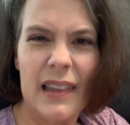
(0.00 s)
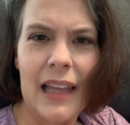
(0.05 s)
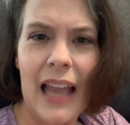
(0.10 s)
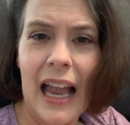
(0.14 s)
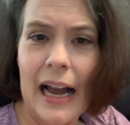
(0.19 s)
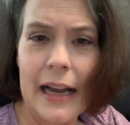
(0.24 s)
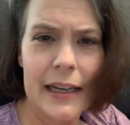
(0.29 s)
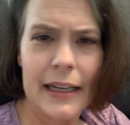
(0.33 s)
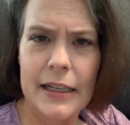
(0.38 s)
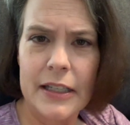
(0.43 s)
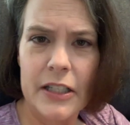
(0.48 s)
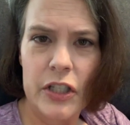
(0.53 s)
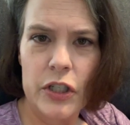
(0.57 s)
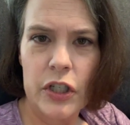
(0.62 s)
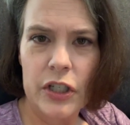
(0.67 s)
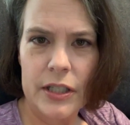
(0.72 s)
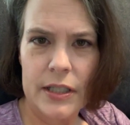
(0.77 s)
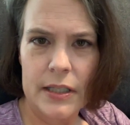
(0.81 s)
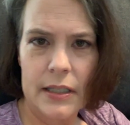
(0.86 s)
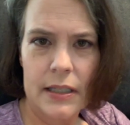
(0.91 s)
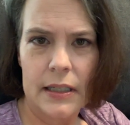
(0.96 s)
I guess
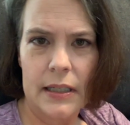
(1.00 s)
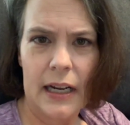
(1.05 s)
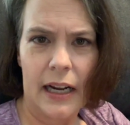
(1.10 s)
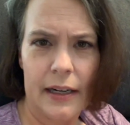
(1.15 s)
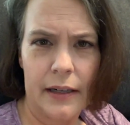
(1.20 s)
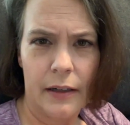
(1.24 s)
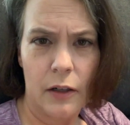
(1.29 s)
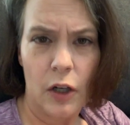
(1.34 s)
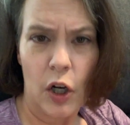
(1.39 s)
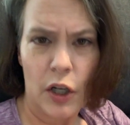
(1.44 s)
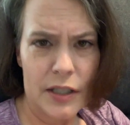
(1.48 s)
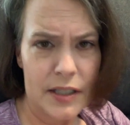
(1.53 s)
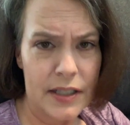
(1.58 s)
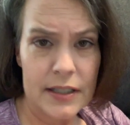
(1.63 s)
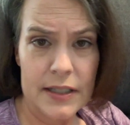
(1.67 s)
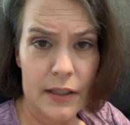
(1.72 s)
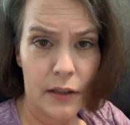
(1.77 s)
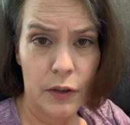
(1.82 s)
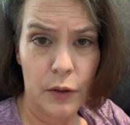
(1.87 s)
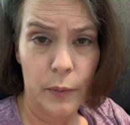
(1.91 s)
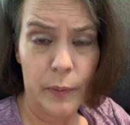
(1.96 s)
just kind of causes
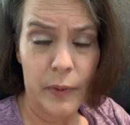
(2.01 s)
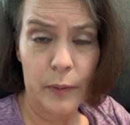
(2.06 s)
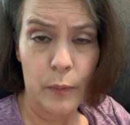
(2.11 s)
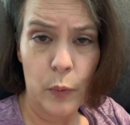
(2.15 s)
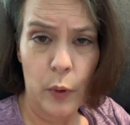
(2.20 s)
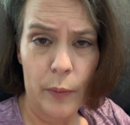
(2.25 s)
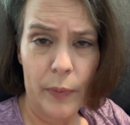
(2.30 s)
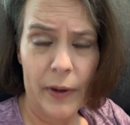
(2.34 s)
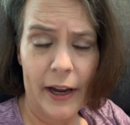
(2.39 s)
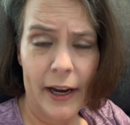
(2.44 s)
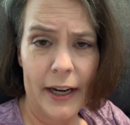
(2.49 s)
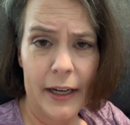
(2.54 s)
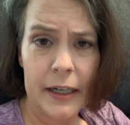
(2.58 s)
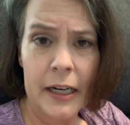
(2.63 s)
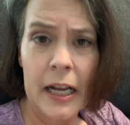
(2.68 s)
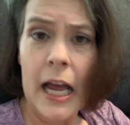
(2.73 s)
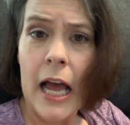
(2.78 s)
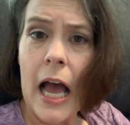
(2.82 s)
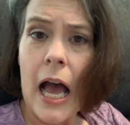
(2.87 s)
a little bit more pain.